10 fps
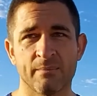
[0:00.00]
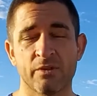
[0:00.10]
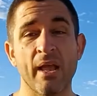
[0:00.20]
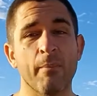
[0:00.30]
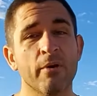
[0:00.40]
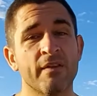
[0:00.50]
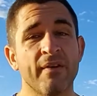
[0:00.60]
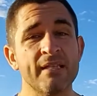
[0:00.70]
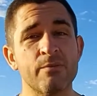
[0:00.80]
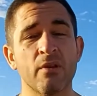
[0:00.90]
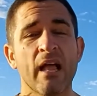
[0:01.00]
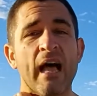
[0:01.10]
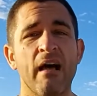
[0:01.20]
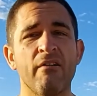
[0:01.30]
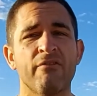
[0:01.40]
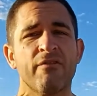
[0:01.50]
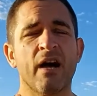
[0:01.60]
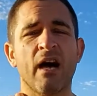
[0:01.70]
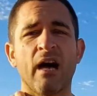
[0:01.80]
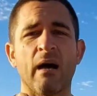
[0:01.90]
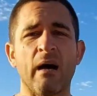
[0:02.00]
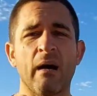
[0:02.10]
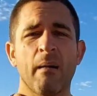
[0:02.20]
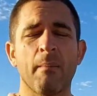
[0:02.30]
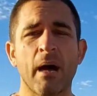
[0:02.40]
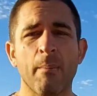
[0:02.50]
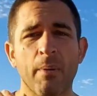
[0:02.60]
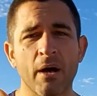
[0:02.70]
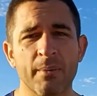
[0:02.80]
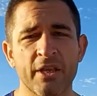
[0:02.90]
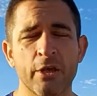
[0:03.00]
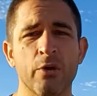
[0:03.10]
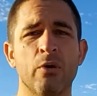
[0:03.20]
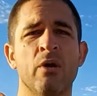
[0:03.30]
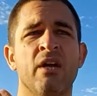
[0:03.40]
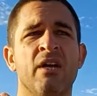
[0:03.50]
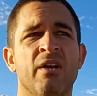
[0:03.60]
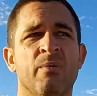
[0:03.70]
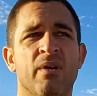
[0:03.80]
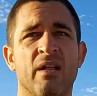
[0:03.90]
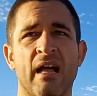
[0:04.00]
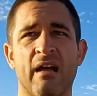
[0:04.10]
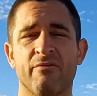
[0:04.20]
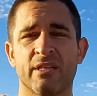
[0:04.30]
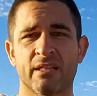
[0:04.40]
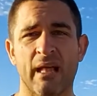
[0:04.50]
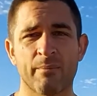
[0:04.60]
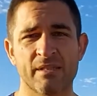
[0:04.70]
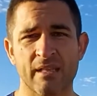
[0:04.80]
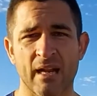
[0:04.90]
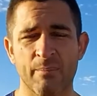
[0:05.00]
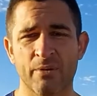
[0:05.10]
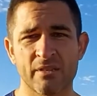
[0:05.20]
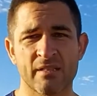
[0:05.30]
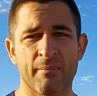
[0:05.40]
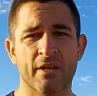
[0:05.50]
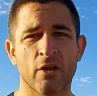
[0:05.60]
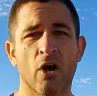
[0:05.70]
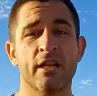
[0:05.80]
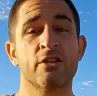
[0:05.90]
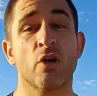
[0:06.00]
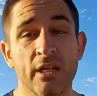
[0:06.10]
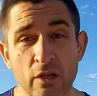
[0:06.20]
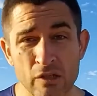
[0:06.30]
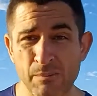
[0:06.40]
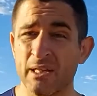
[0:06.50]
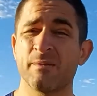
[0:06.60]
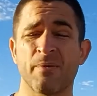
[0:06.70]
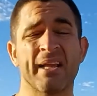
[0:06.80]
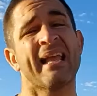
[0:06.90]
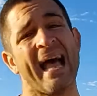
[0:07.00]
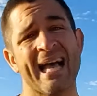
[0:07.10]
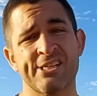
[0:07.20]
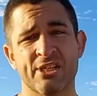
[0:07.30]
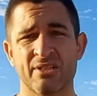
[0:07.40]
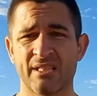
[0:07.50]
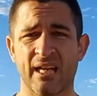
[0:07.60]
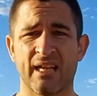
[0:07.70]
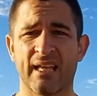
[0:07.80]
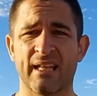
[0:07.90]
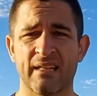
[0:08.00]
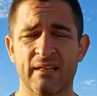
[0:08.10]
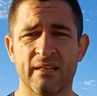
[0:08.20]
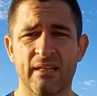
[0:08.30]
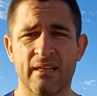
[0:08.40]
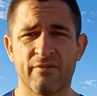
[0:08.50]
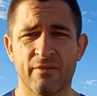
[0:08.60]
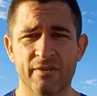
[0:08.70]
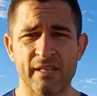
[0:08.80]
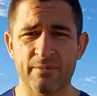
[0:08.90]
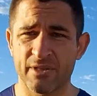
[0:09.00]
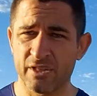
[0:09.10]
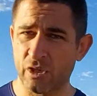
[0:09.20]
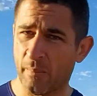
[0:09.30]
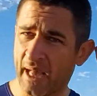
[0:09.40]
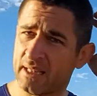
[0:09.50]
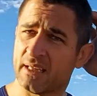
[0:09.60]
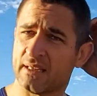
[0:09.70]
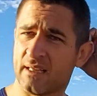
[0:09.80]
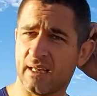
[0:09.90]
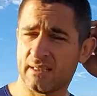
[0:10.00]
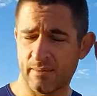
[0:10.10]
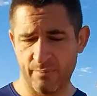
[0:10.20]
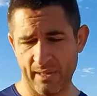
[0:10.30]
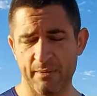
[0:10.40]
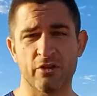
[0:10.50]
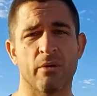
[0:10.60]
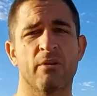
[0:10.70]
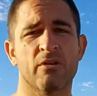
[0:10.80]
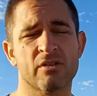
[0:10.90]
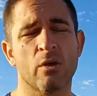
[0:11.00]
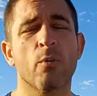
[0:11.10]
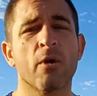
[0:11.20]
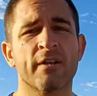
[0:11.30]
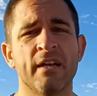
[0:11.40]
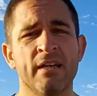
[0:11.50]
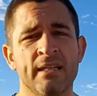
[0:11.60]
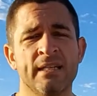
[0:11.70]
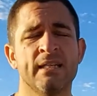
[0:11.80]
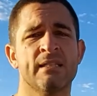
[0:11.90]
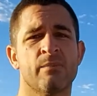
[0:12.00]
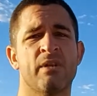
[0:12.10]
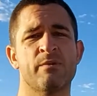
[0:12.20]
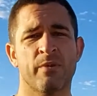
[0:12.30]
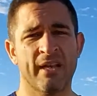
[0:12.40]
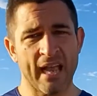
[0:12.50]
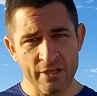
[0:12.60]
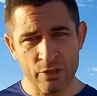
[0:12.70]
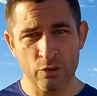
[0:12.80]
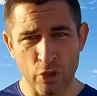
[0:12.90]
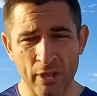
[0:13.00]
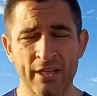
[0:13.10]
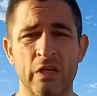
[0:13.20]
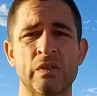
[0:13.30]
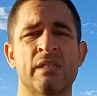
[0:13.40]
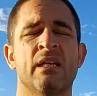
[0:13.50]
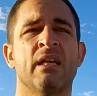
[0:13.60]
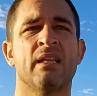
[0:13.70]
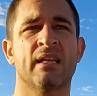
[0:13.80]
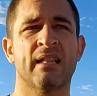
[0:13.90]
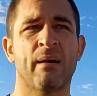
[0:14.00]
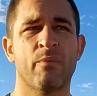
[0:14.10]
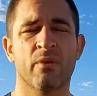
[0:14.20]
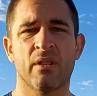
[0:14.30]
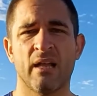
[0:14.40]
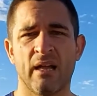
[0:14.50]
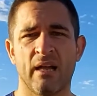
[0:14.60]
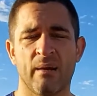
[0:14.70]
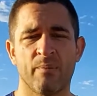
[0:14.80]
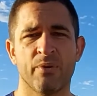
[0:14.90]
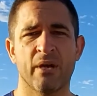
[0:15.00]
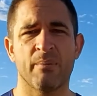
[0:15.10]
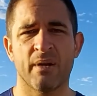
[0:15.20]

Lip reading: So yeah, both events will have a barbecue. We'll have, the club is gonna put something on. In Jolly Nose, please bring cash, because again, the phone reception is so bad that the payment terminals don't work there. So please bring cash to Jolly Nose. The club will put up